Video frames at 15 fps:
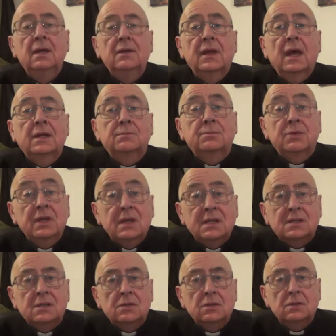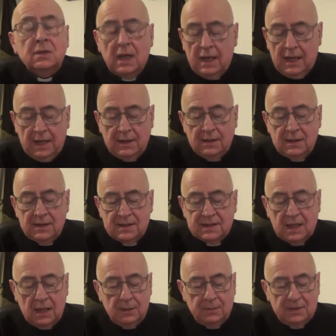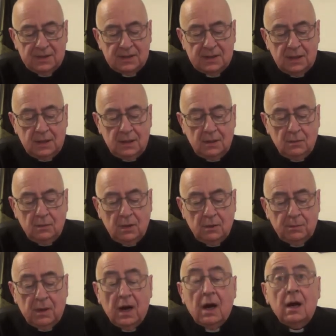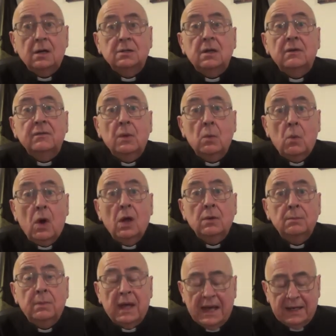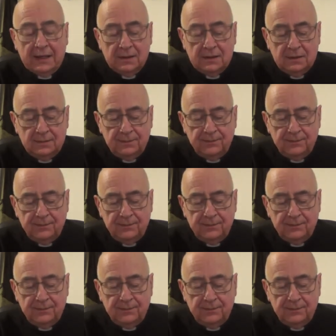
that priesthood and celibacy were part of the one packet.